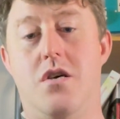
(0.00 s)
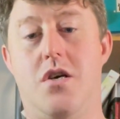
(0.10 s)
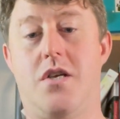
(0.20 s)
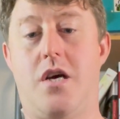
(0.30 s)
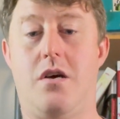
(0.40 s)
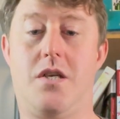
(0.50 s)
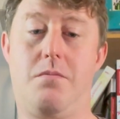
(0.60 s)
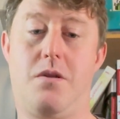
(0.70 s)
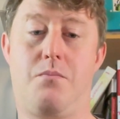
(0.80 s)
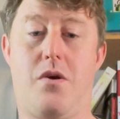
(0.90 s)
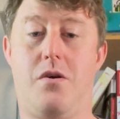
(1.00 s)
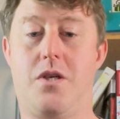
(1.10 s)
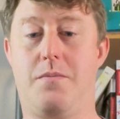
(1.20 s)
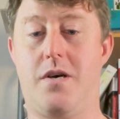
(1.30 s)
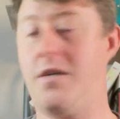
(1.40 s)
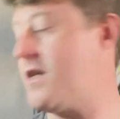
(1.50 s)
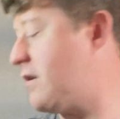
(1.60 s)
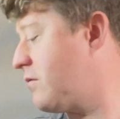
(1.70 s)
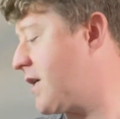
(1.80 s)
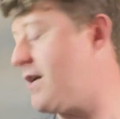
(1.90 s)
So some of the pros about this
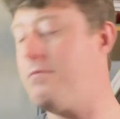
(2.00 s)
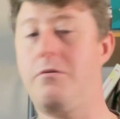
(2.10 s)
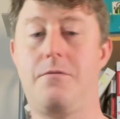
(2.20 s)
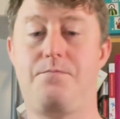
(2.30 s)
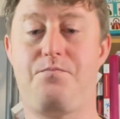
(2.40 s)
little camera: